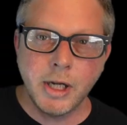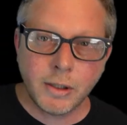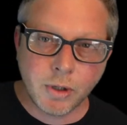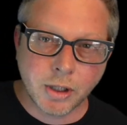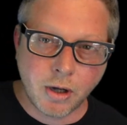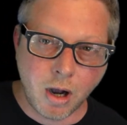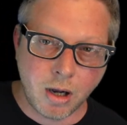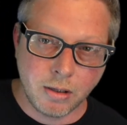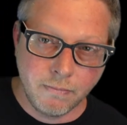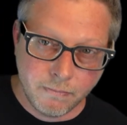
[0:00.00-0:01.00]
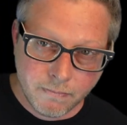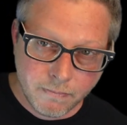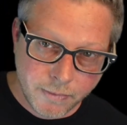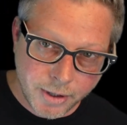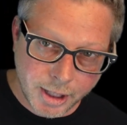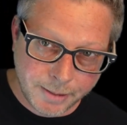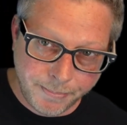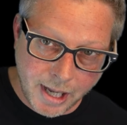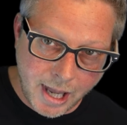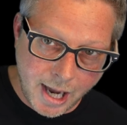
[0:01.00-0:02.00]
one's called the
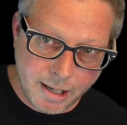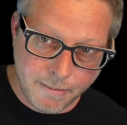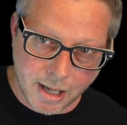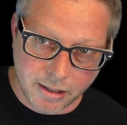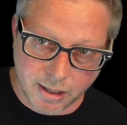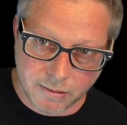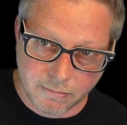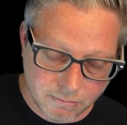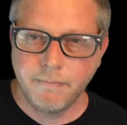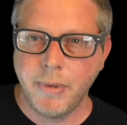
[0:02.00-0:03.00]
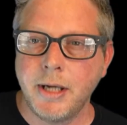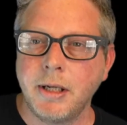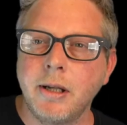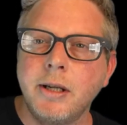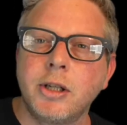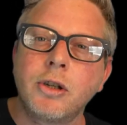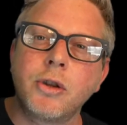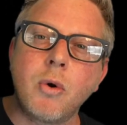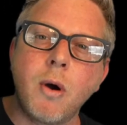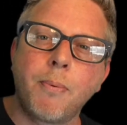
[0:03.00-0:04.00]
spaghetti method. Basically, just
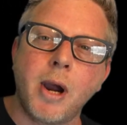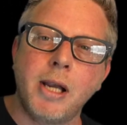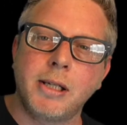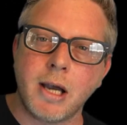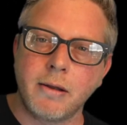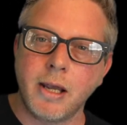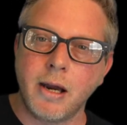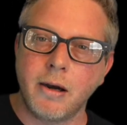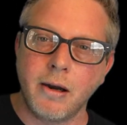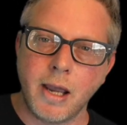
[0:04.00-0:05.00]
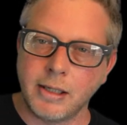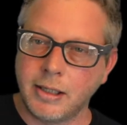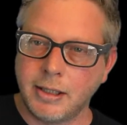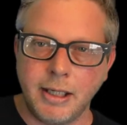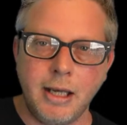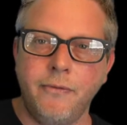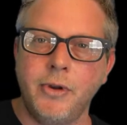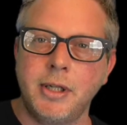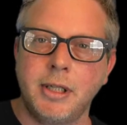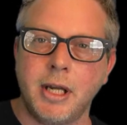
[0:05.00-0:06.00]
throw a price out there and see if
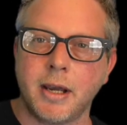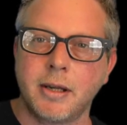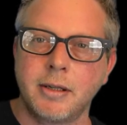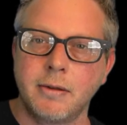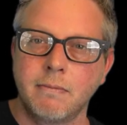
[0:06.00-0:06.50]
it sticks.